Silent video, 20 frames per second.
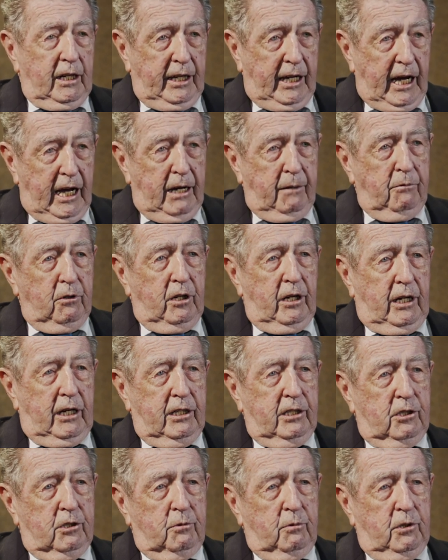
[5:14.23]
game
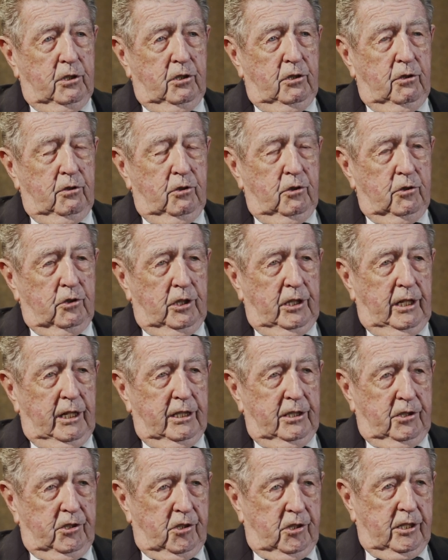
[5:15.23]
days when you usually
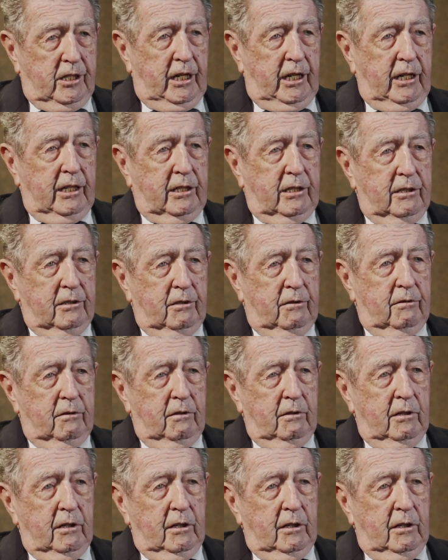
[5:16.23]
had steak and